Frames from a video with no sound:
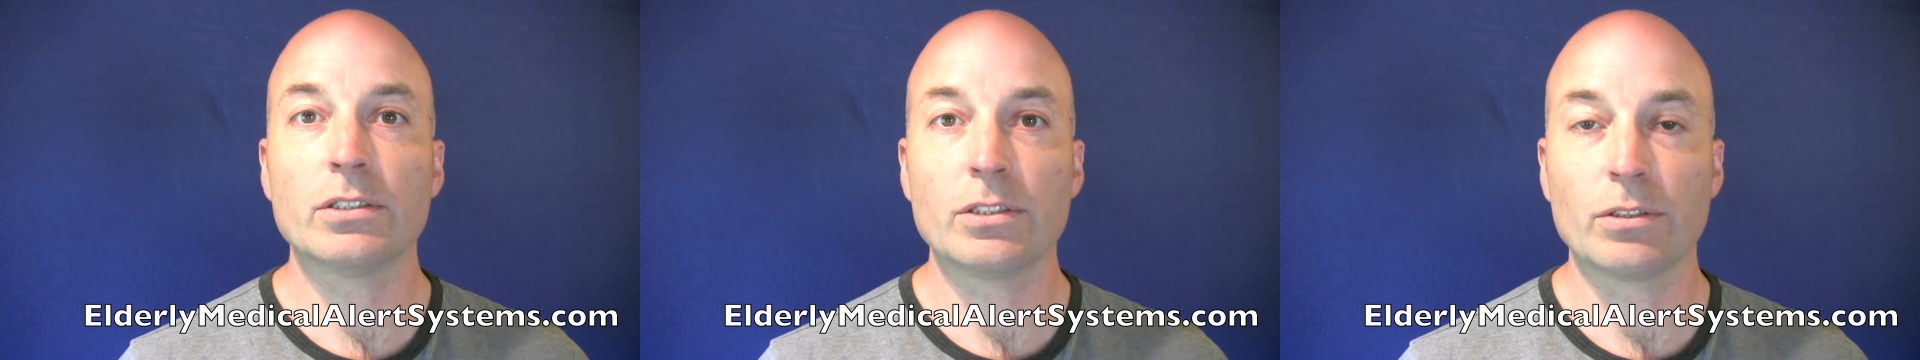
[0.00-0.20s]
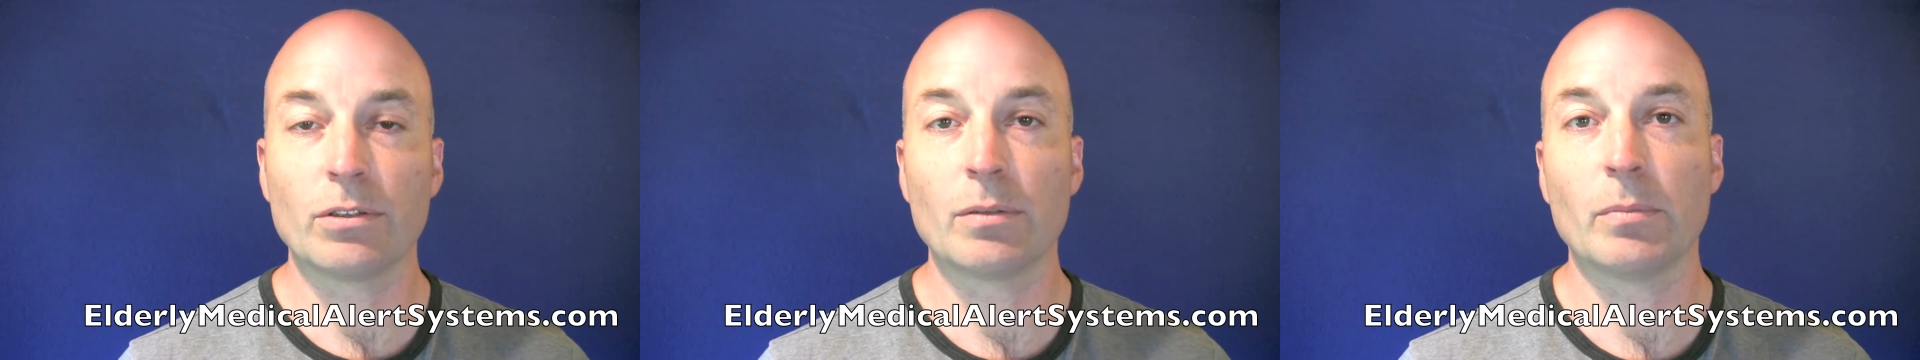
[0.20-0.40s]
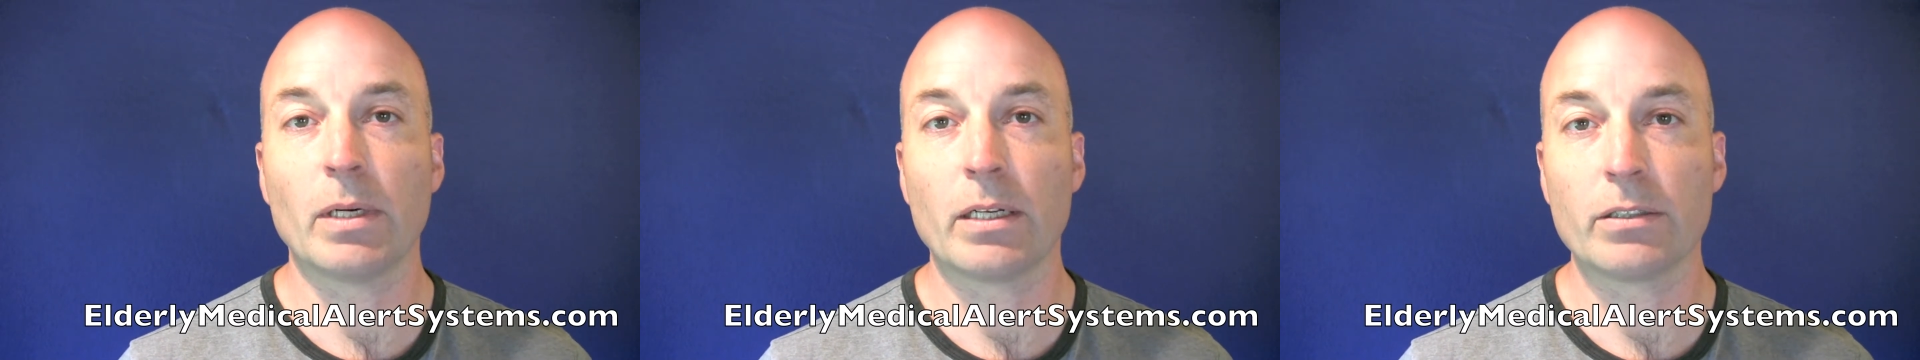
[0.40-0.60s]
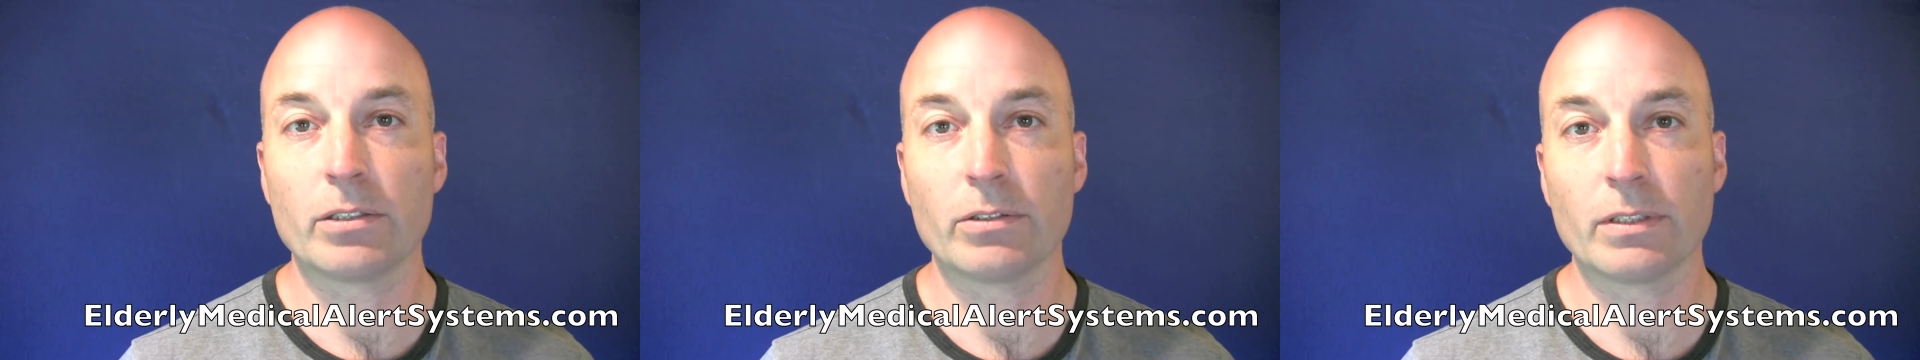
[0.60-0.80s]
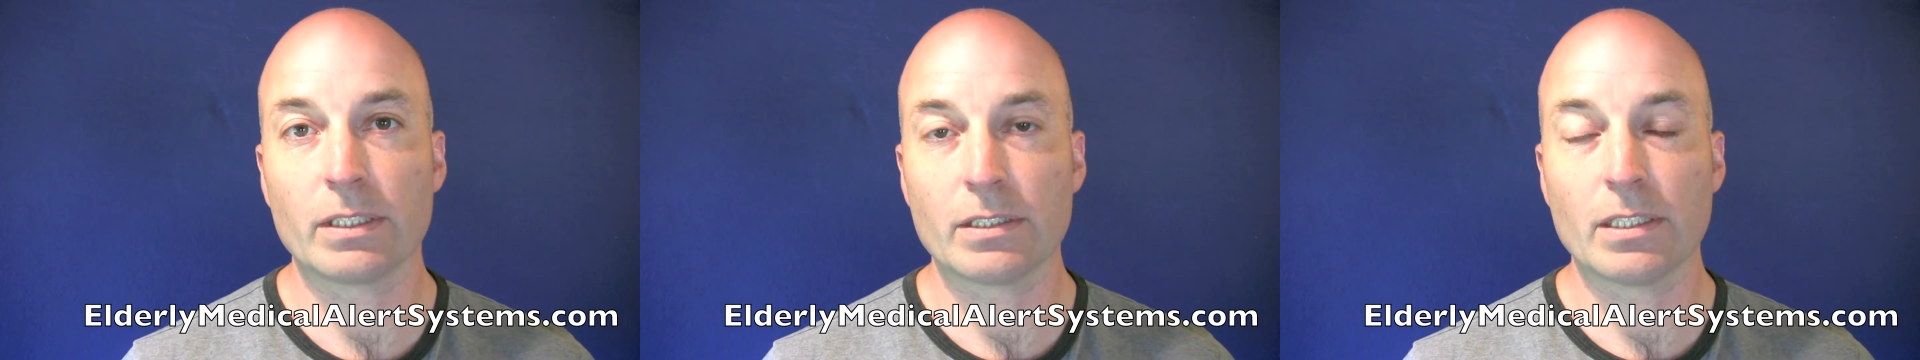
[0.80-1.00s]
to the
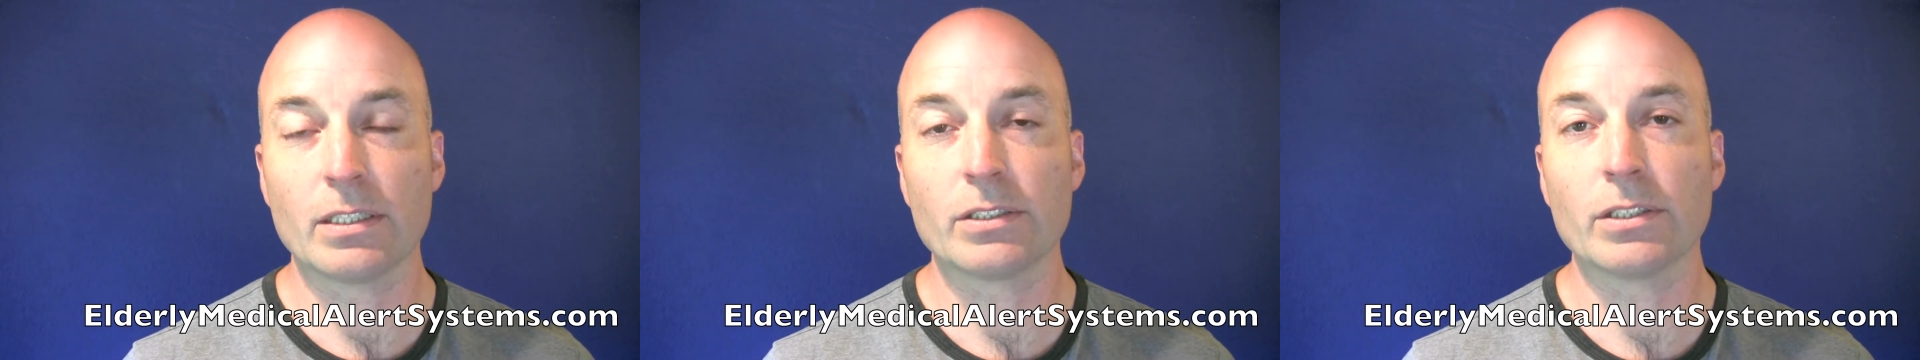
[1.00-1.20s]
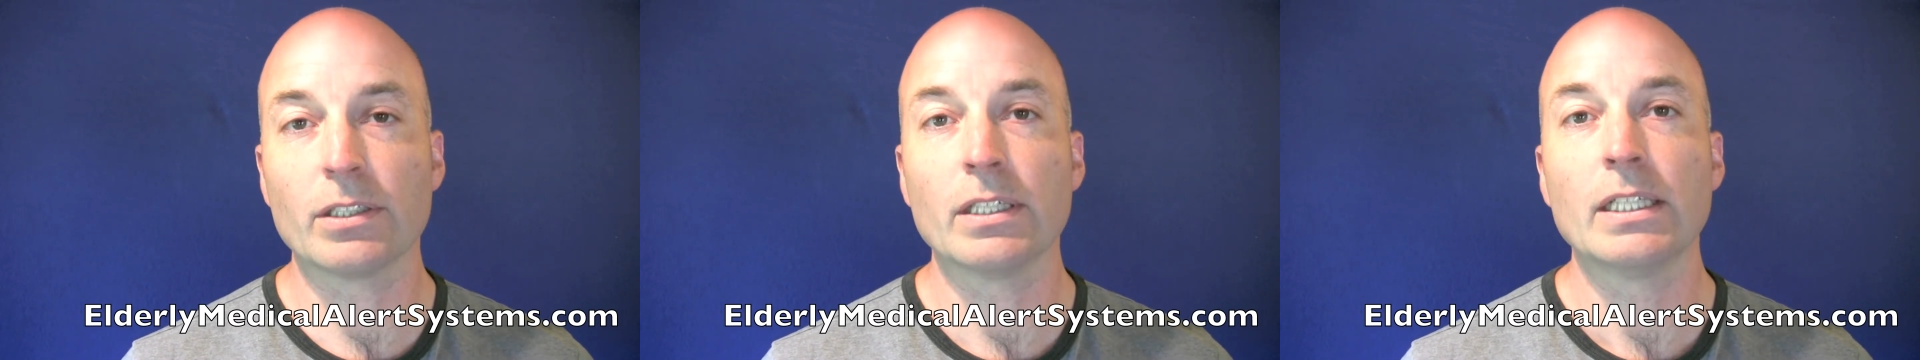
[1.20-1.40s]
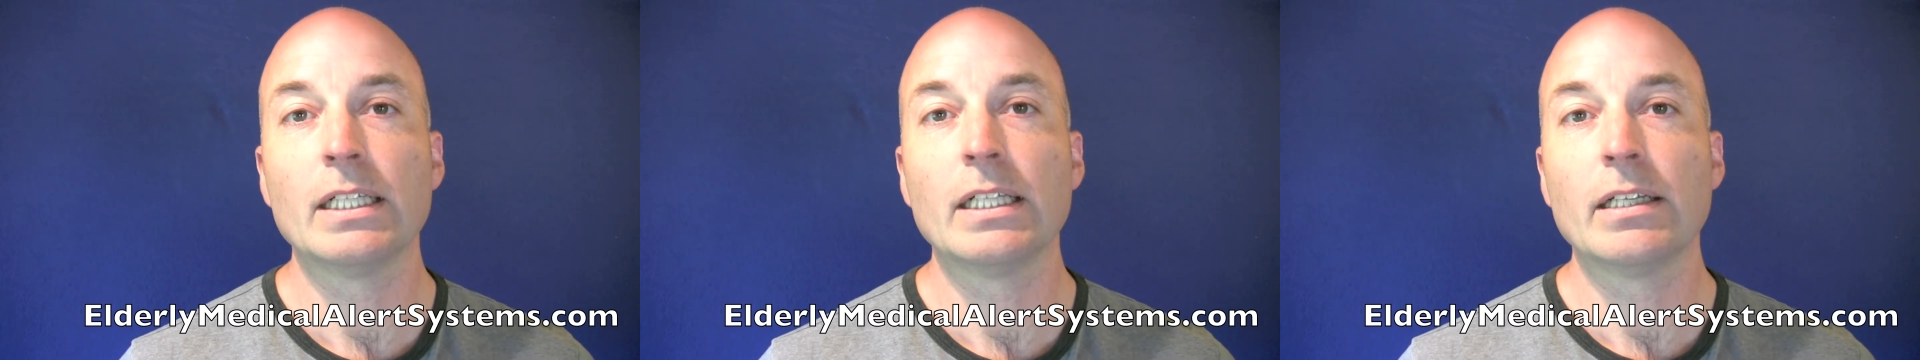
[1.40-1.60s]
monitoring center